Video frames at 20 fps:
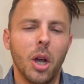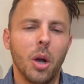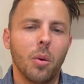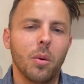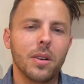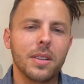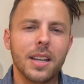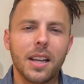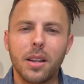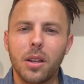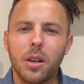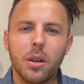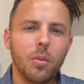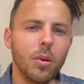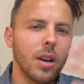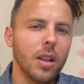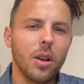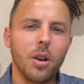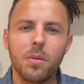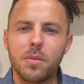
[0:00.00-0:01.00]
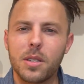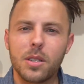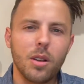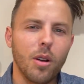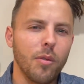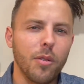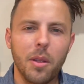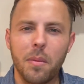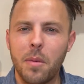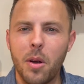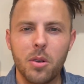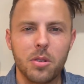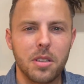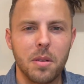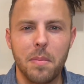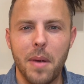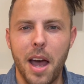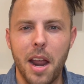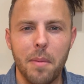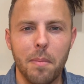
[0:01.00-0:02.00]
We're gonna take a look at one of the homes that sold for the most
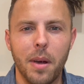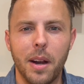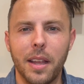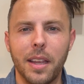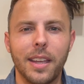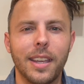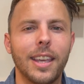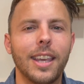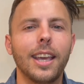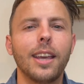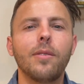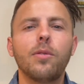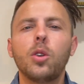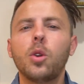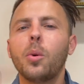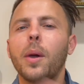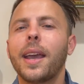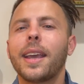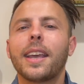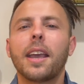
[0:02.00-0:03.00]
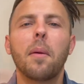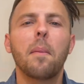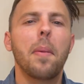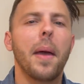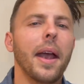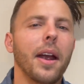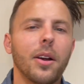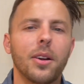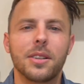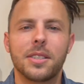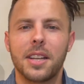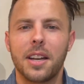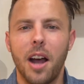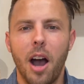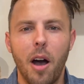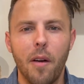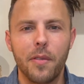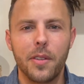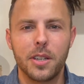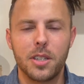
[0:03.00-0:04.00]
amount of money. Give you a comparison
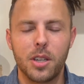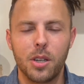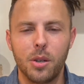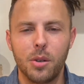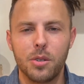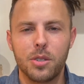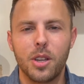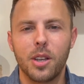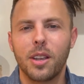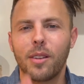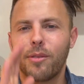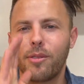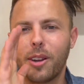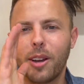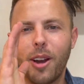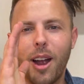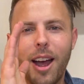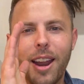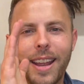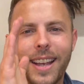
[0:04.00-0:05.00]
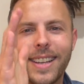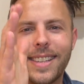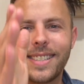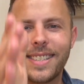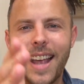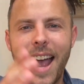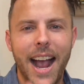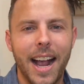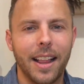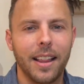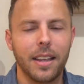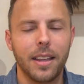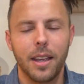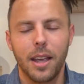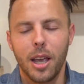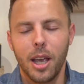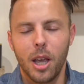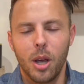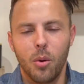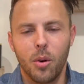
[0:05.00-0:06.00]
of the two so you can figure out exactly
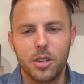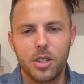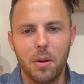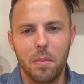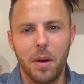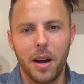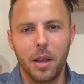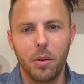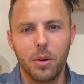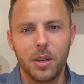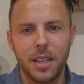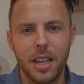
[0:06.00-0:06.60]
what your money would